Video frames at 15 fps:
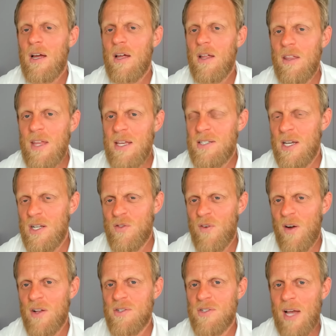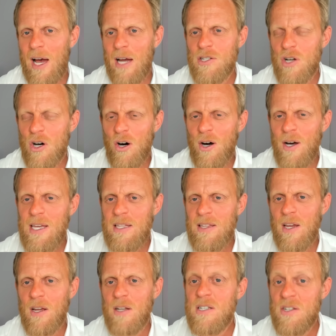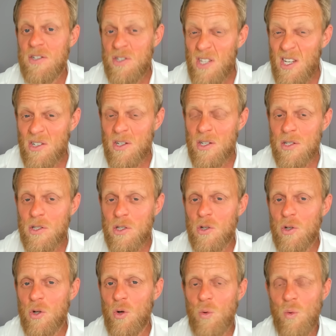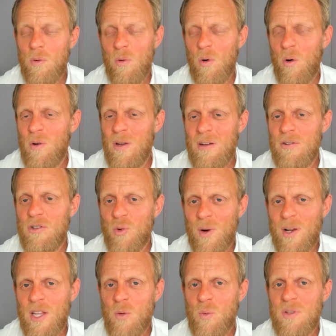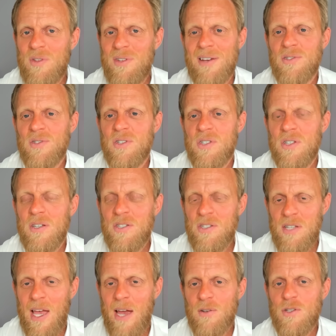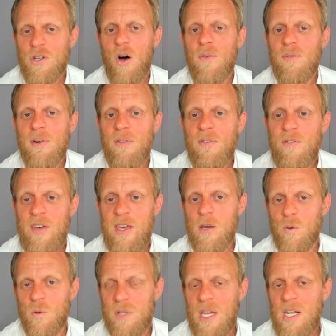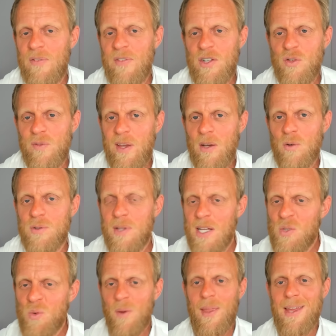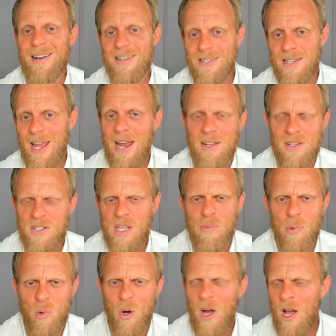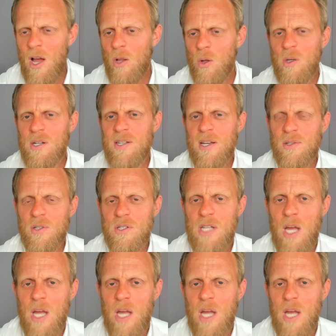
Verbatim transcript: these hedge funds are tying their decisions to do well directly with Tesla's sales of vehicles, individual vehicles. That's what they understand. It's simple. Look at Tesla's